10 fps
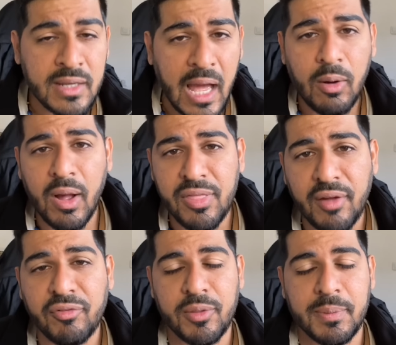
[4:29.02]
Now, I
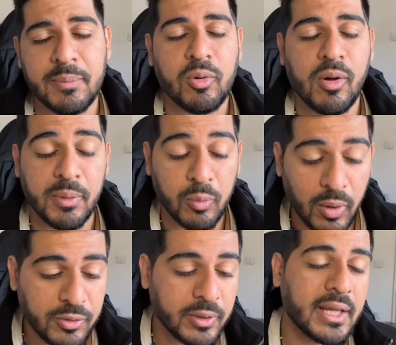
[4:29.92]
thought for the people who have been
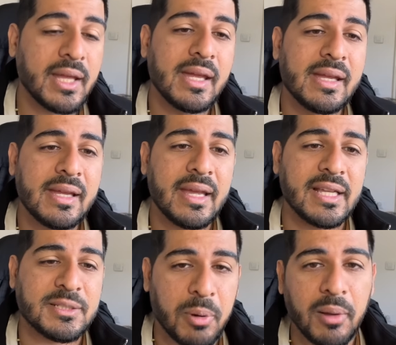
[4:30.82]
wondering,
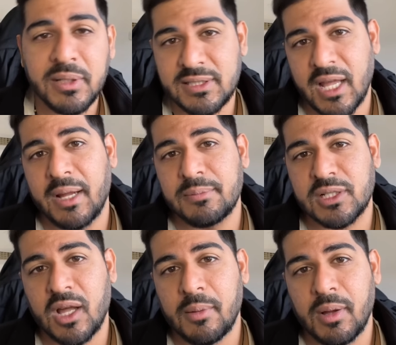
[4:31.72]
it's probably time to
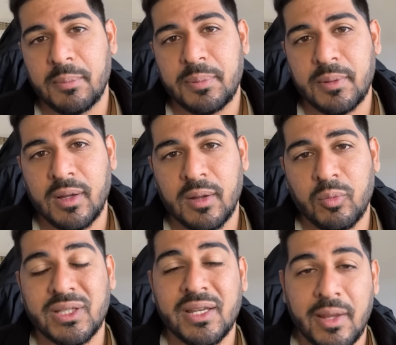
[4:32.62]
come up uh,
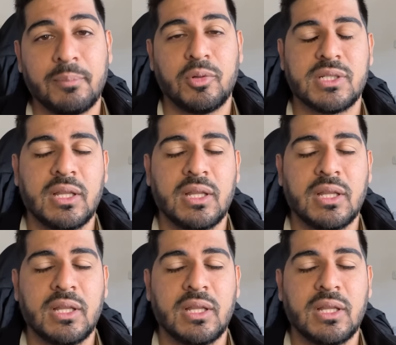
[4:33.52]
with the numbers.